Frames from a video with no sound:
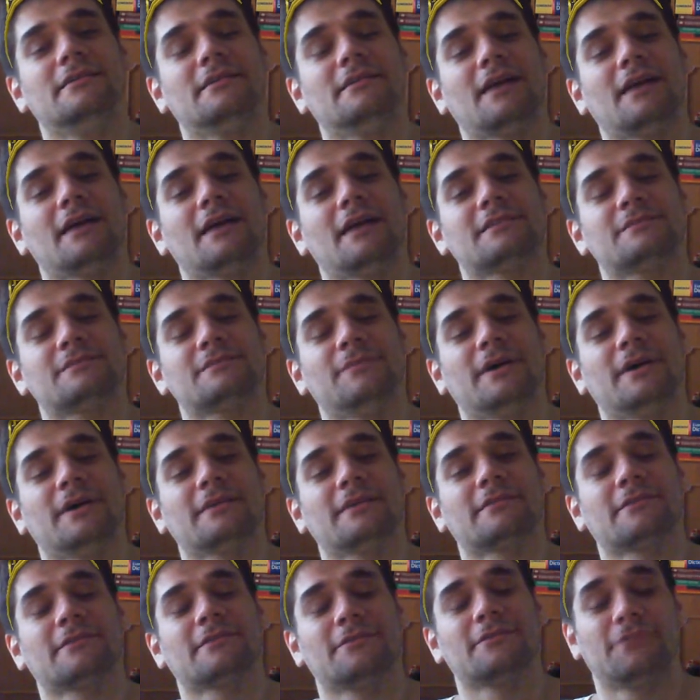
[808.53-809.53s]
last
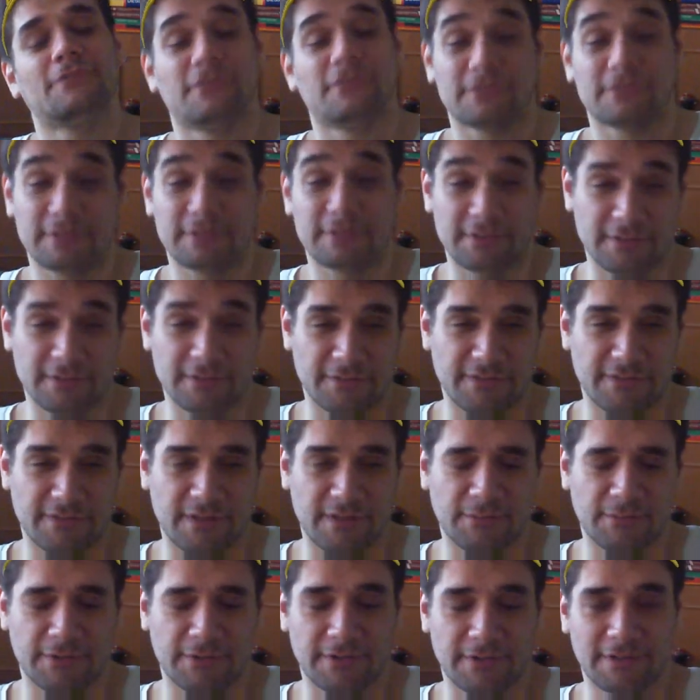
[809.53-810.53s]
month, on 14th of
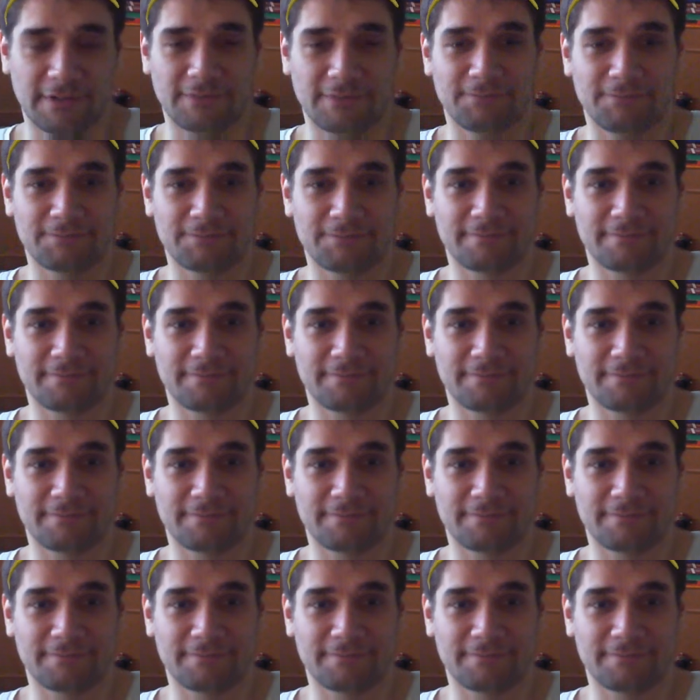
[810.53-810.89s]
February.